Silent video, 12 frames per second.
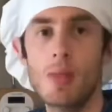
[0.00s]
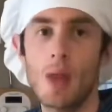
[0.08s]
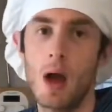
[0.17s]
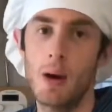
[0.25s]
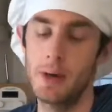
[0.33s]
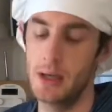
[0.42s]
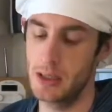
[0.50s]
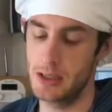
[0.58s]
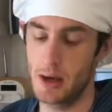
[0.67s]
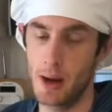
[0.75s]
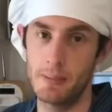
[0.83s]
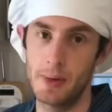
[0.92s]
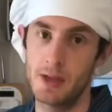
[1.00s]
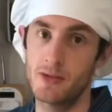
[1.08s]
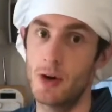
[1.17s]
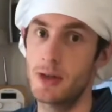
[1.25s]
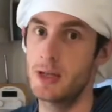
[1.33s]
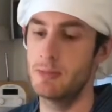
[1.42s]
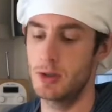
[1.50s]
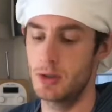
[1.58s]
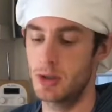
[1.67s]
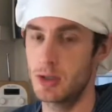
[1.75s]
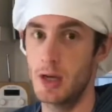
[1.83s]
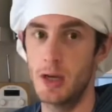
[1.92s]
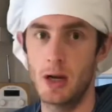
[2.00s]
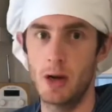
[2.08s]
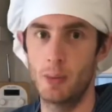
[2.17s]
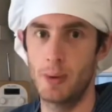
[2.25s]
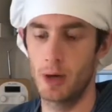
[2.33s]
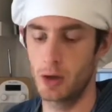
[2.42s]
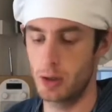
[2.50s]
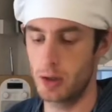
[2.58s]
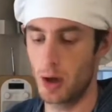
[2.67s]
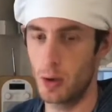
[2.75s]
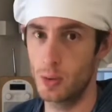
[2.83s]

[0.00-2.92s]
I mean, it's very tempting just to eat a little bit of cookie dough,